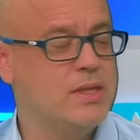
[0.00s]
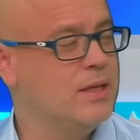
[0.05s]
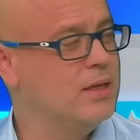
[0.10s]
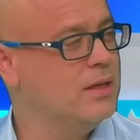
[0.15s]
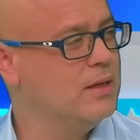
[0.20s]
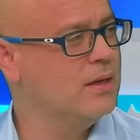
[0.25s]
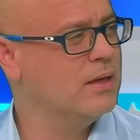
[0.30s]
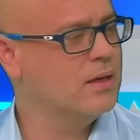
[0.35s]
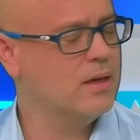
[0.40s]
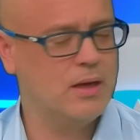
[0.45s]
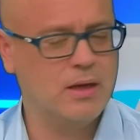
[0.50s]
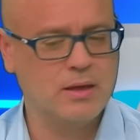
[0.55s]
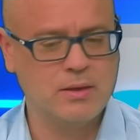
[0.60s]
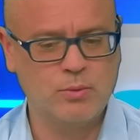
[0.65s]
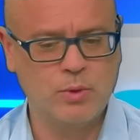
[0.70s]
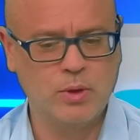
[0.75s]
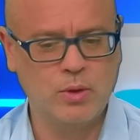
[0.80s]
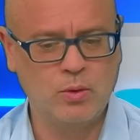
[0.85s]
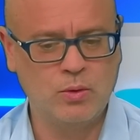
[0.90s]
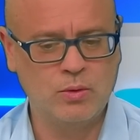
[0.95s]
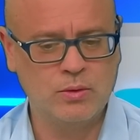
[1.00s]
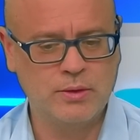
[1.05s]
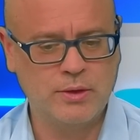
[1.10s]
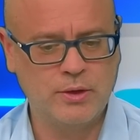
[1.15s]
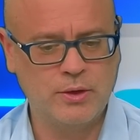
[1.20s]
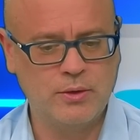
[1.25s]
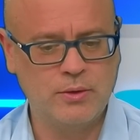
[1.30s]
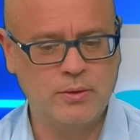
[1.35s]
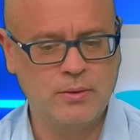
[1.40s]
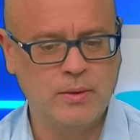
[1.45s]
Now, Clyde, we all
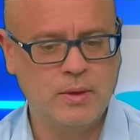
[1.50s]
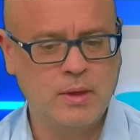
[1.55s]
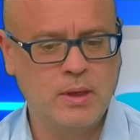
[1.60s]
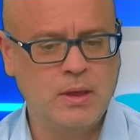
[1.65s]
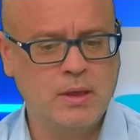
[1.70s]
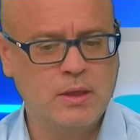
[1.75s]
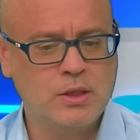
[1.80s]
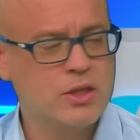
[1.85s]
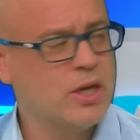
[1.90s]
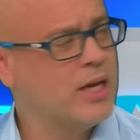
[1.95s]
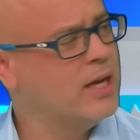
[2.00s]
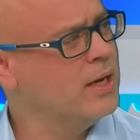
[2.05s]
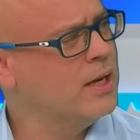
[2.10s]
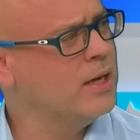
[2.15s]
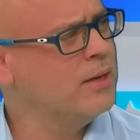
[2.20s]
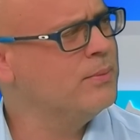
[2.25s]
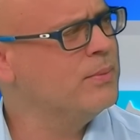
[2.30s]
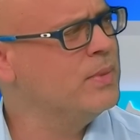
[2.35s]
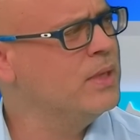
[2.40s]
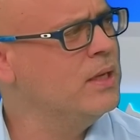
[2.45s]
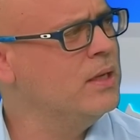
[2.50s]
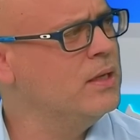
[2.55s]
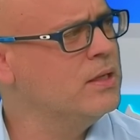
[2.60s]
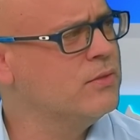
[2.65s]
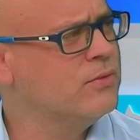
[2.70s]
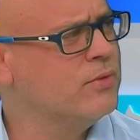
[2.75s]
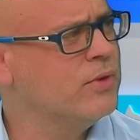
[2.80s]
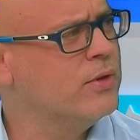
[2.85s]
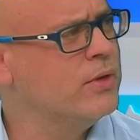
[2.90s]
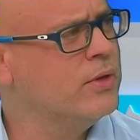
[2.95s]
know Shane Humby is very